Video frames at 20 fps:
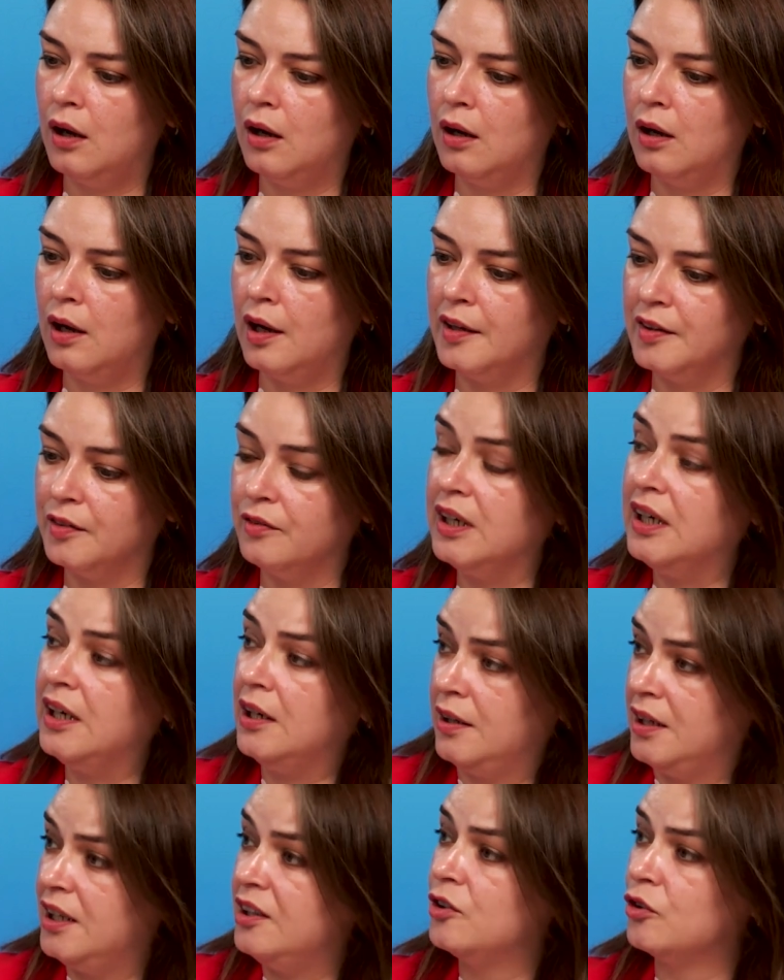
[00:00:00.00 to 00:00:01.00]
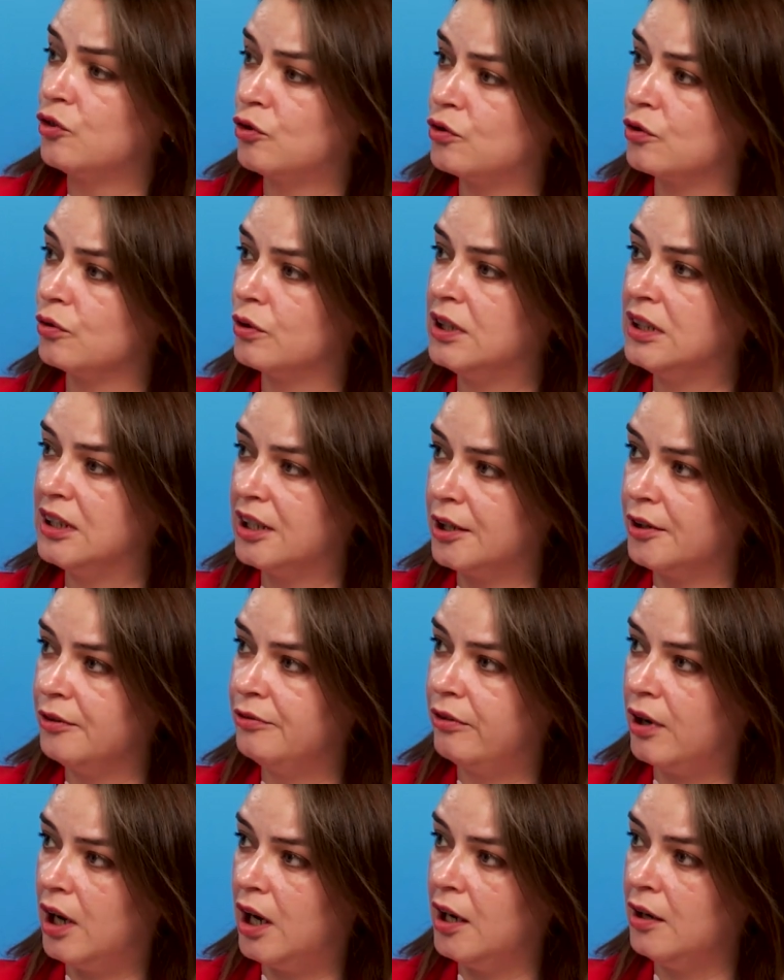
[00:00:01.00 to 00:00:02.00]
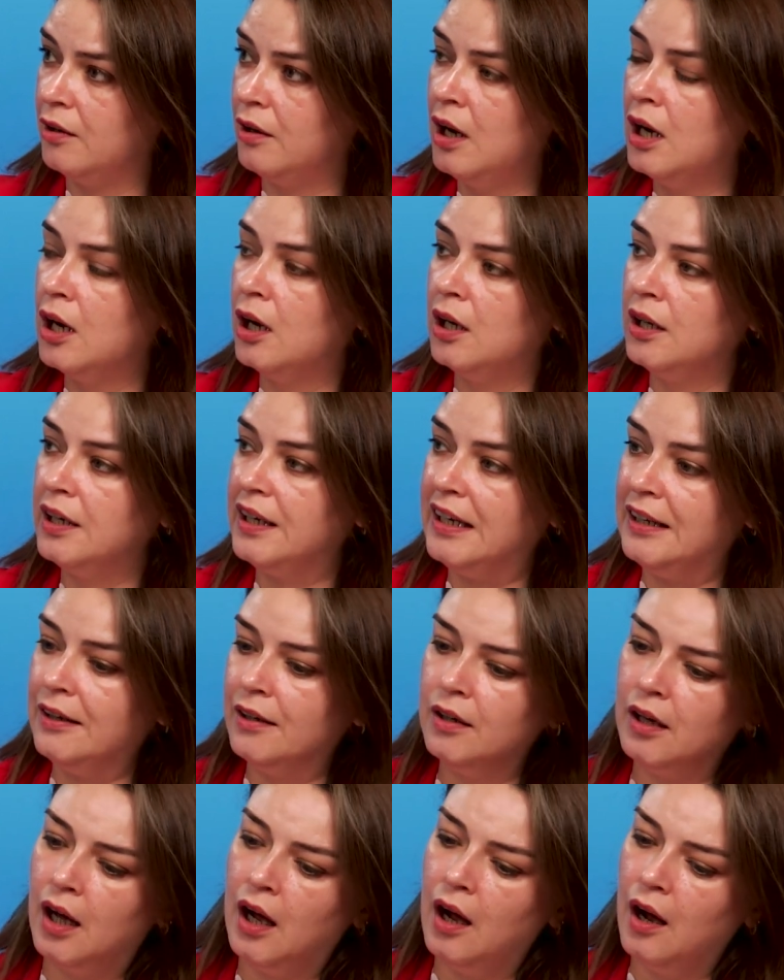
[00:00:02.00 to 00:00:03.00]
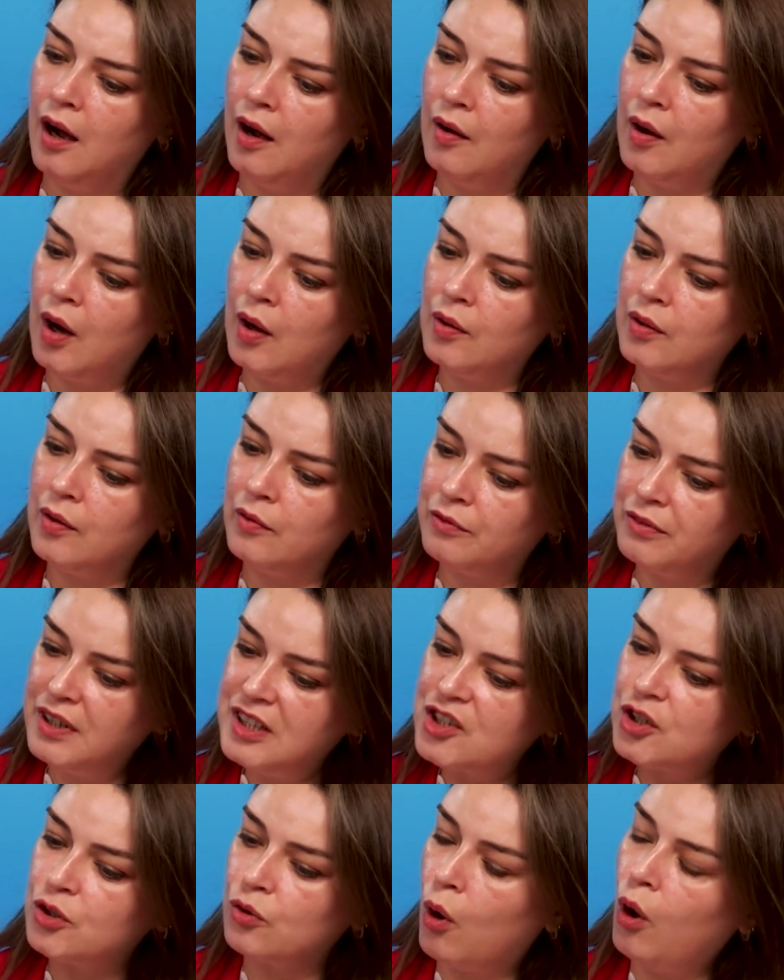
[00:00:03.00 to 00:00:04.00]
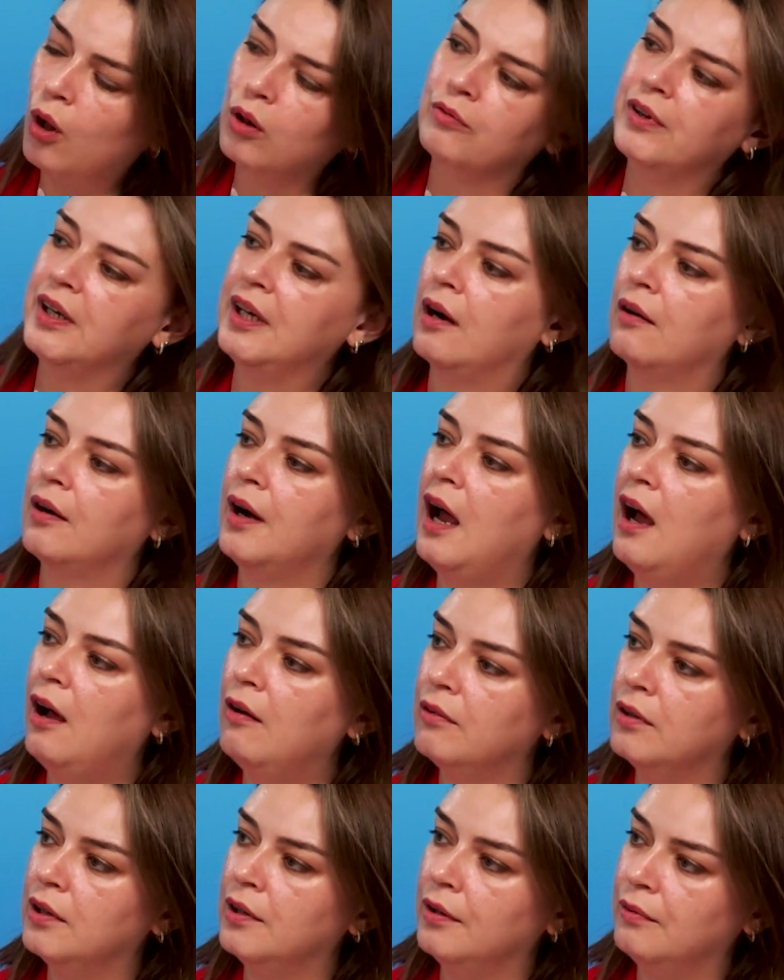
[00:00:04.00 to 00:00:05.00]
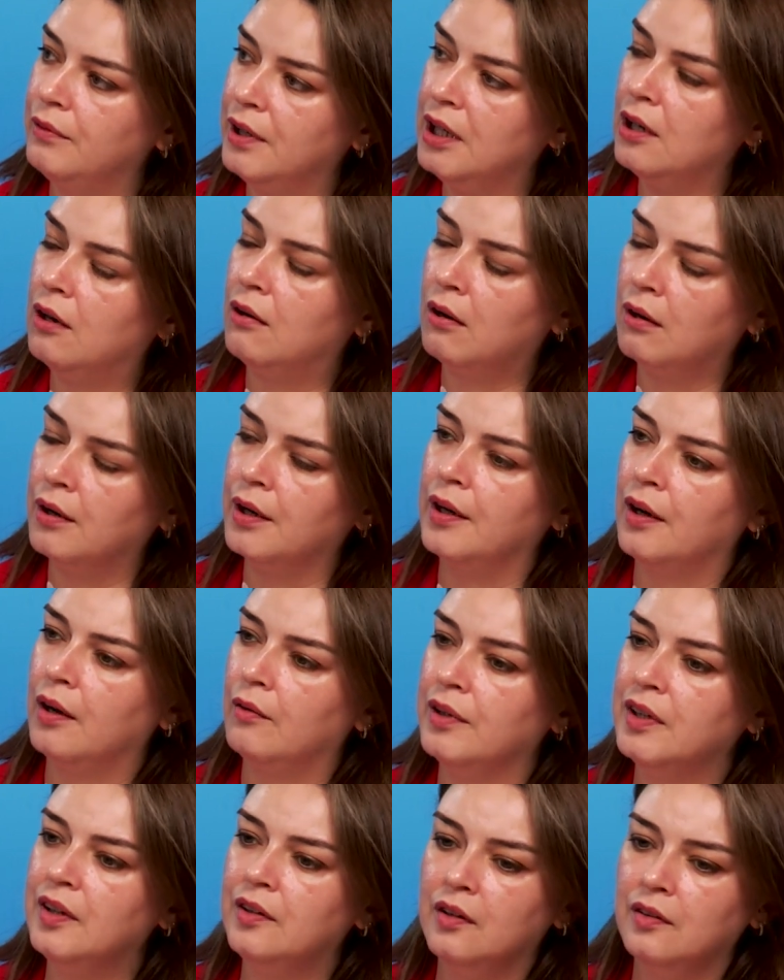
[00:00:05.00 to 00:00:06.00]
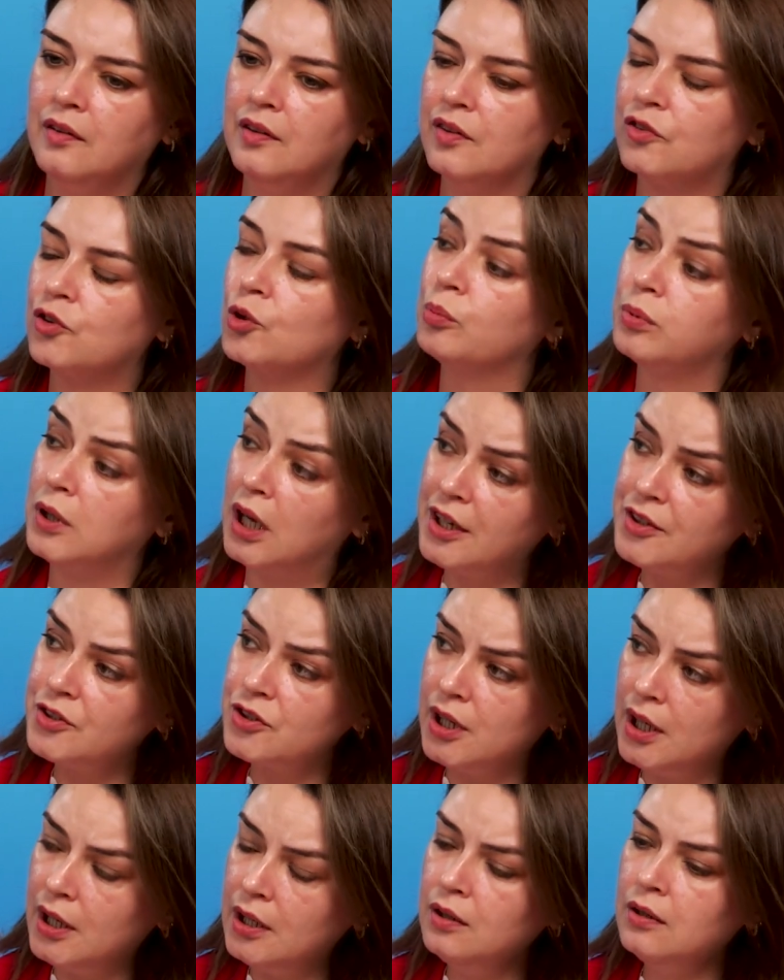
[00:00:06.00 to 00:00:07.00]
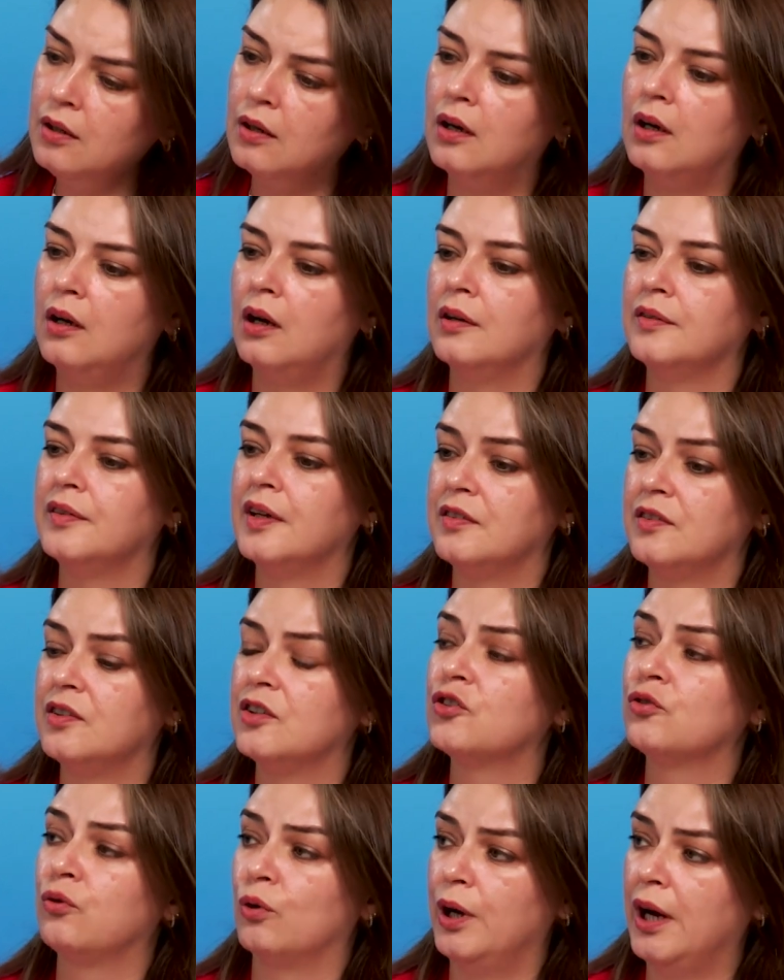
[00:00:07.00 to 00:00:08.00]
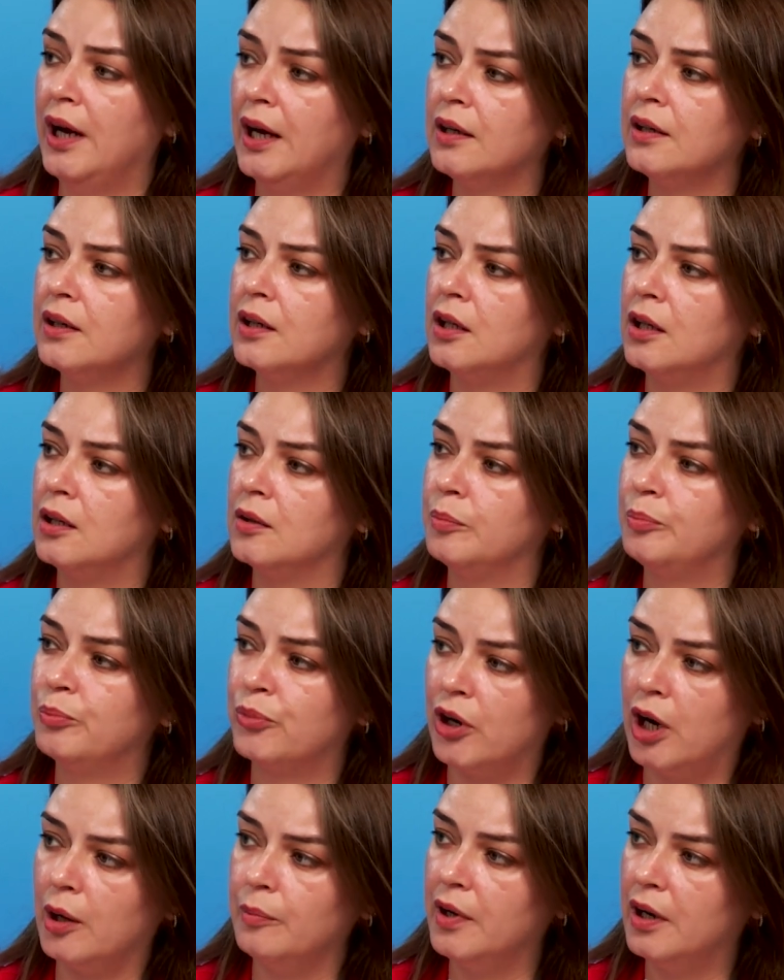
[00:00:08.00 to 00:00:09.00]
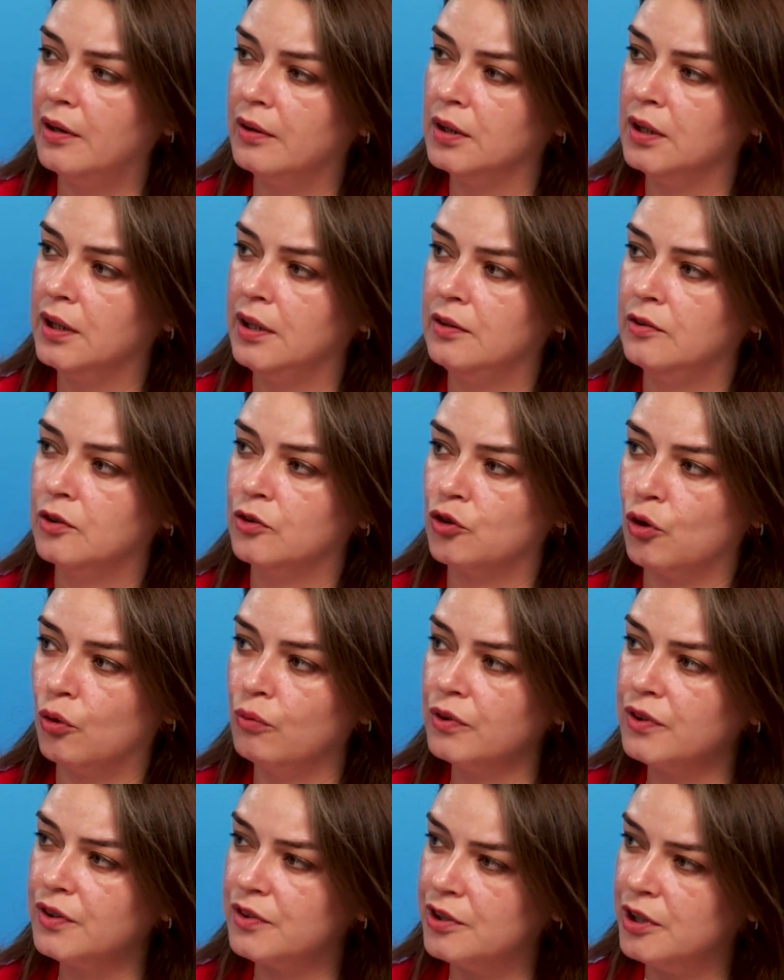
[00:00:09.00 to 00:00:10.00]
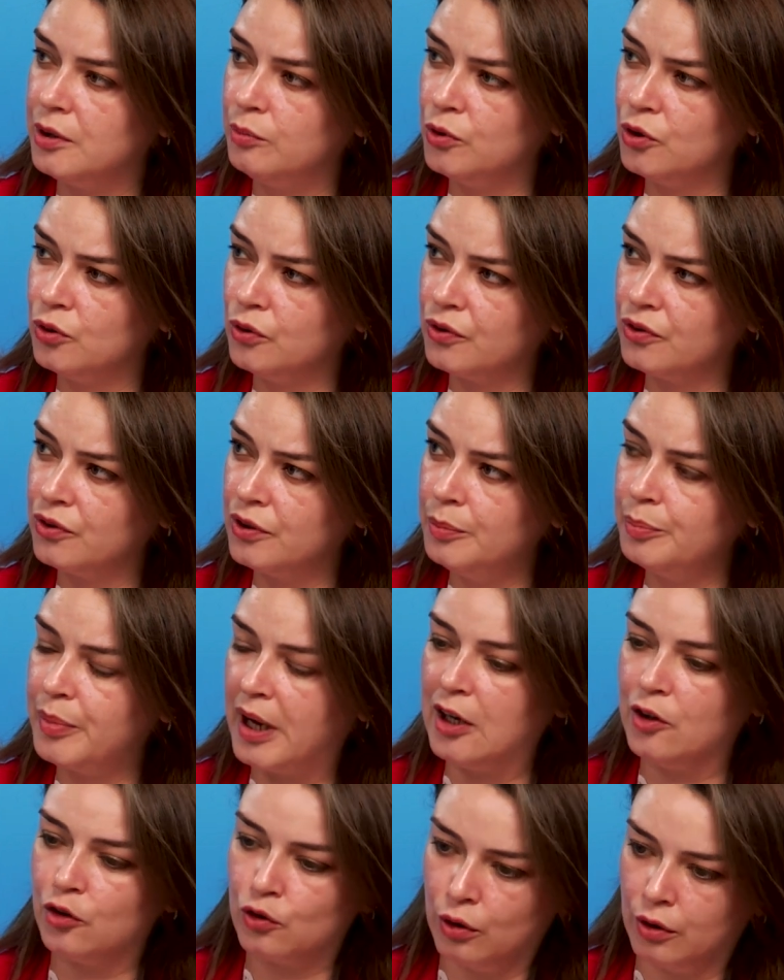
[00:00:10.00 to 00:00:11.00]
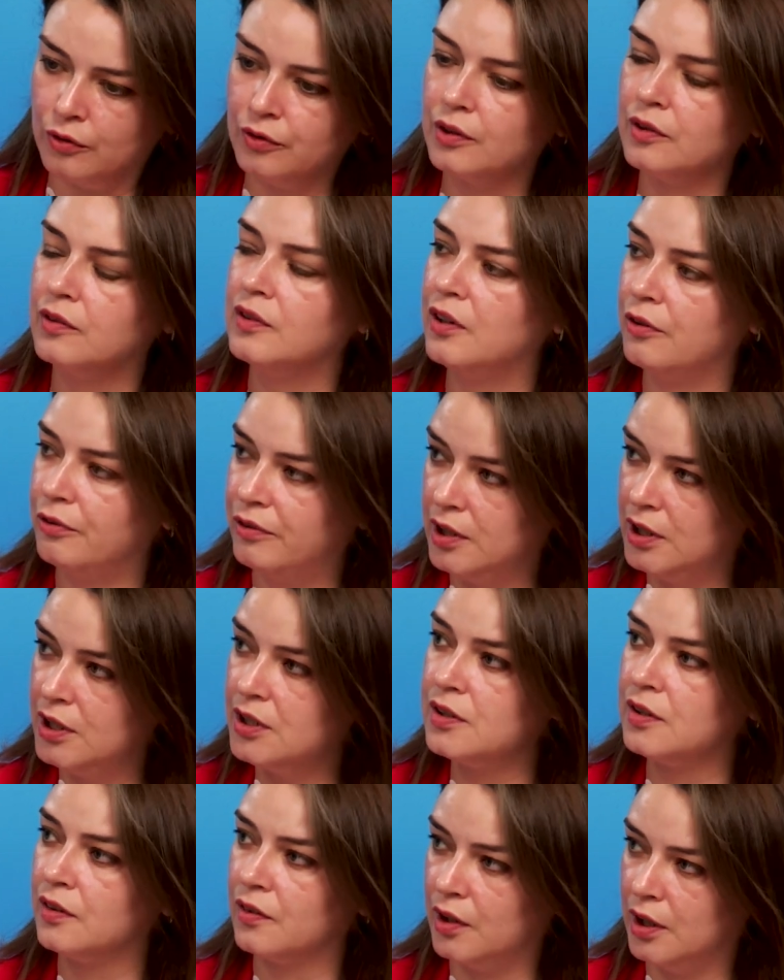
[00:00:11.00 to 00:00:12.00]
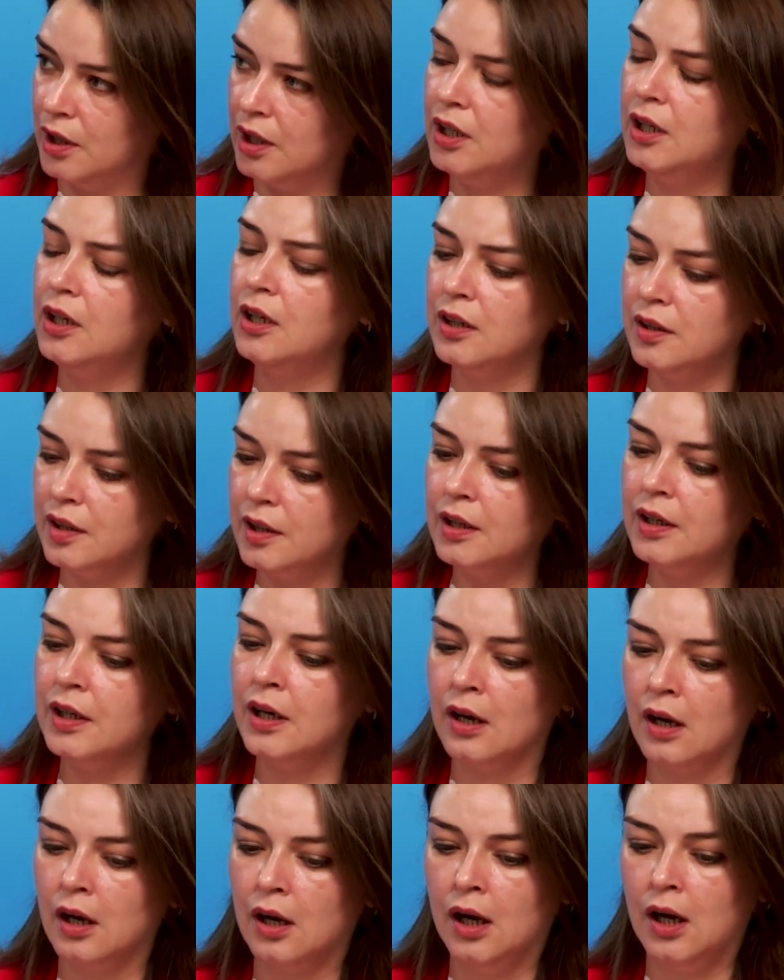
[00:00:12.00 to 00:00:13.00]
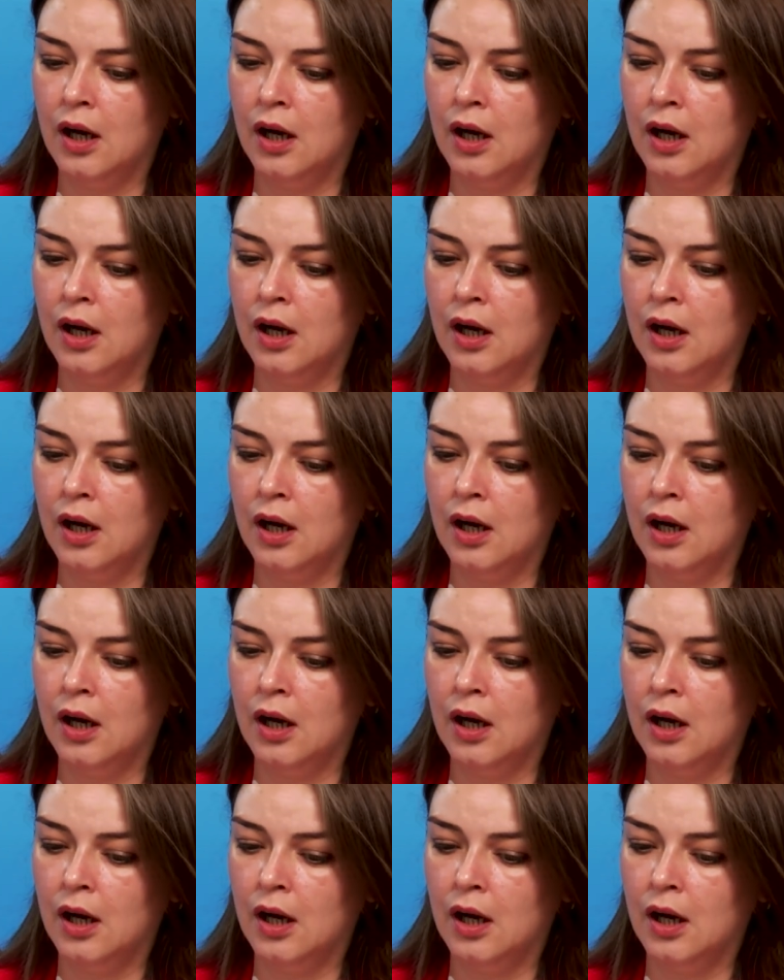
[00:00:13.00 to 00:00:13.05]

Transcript: Uh, and we needed to clarify in uh, which role we are, uh, we are uh, within the supply chain. that is for Henkel primarily the downstream user based on the definitions in Kikidik,